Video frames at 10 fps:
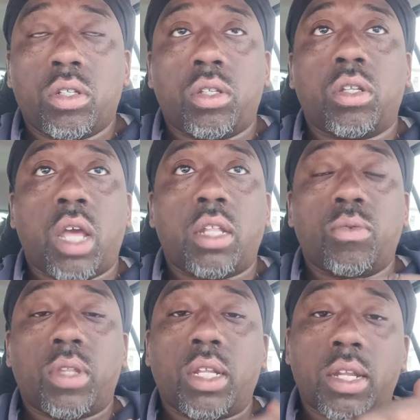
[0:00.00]
I do
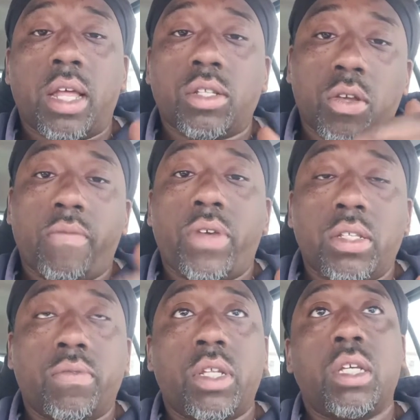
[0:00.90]
think Dallas
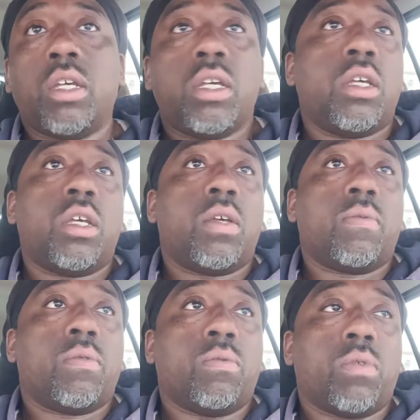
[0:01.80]
offensively
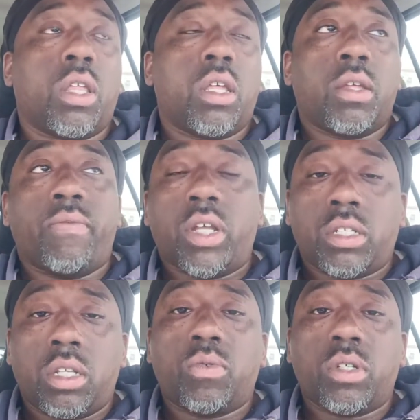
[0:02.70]

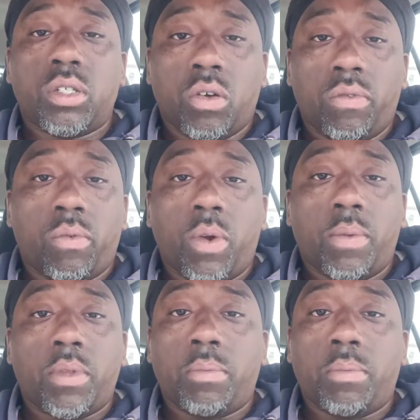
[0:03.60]
eventually will just overwhelm them.